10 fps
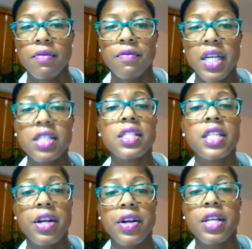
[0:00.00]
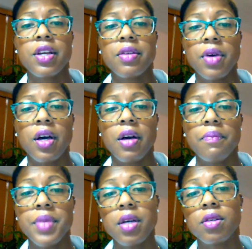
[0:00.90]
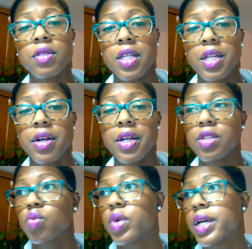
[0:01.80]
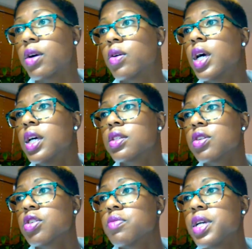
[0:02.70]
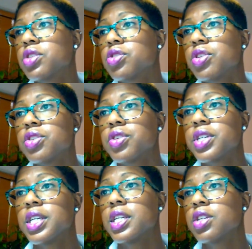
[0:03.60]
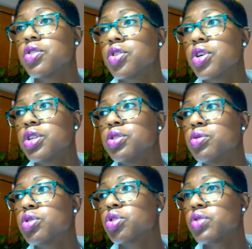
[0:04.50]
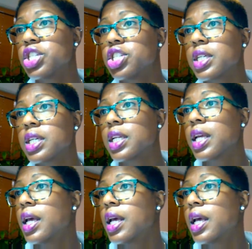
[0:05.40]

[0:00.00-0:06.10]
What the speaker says: vegetarian meals in there as well, so you can make sure you're getting your nutrition.